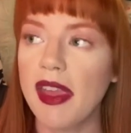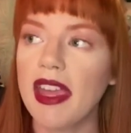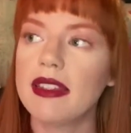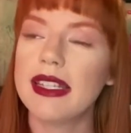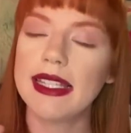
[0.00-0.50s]

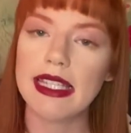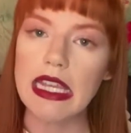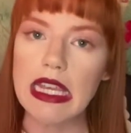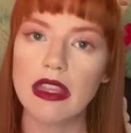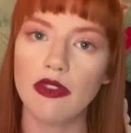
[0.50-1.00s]
to
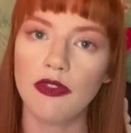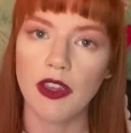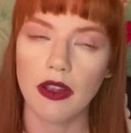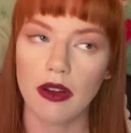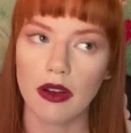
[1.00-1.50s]
see the
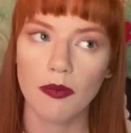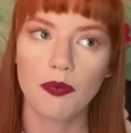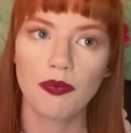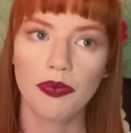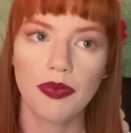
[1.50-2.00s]
fear
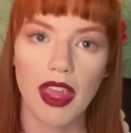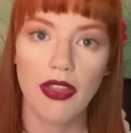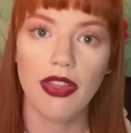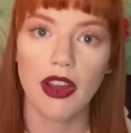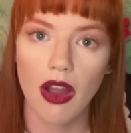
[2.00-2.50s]

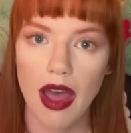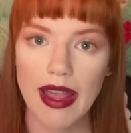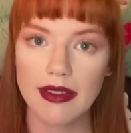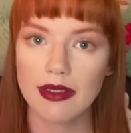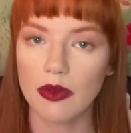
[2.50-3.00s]
in their
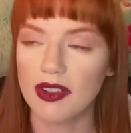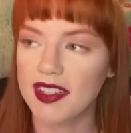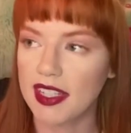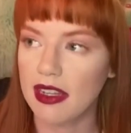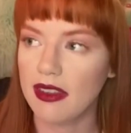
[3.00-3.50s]
eyes, or
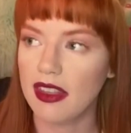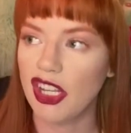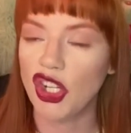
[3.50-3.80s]
see the